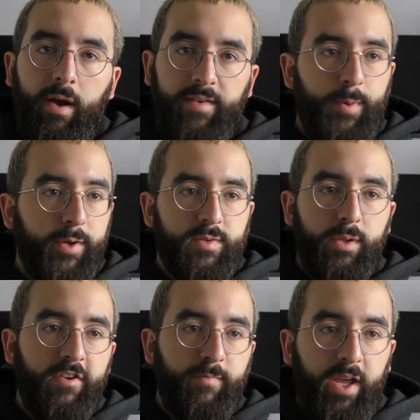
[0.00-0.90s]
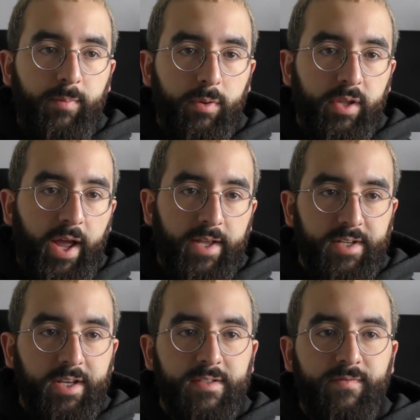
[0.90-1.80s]
I've spoken to a lot of people,
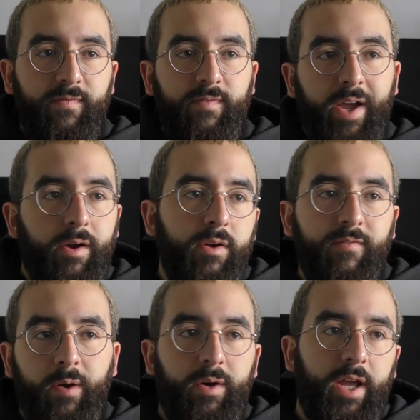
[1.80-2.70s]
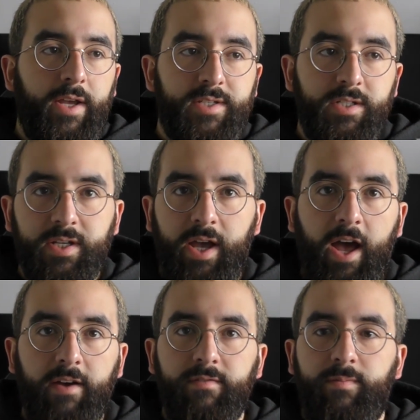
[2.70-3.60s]
and it is very, very easy to
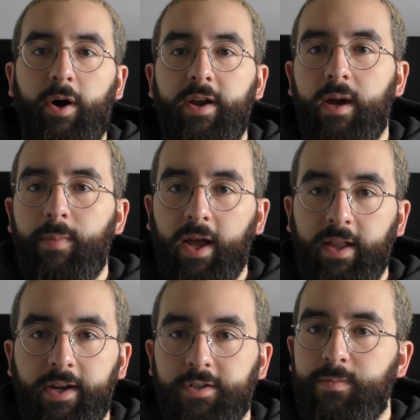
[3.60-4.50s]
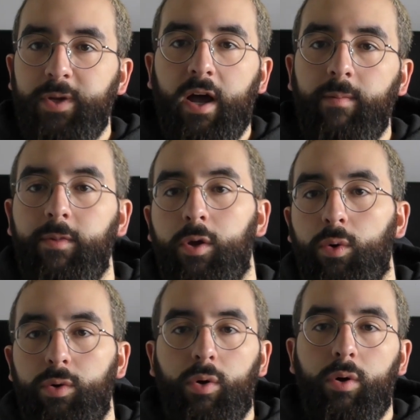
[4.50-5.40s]
have buy now, pay later just become
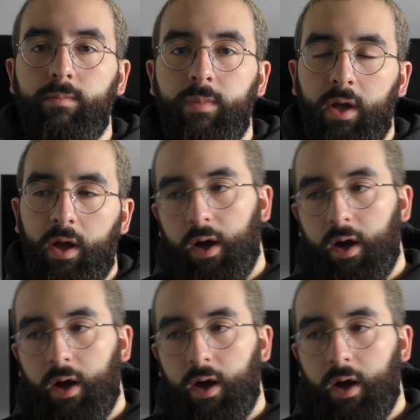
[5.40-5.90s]
your norm.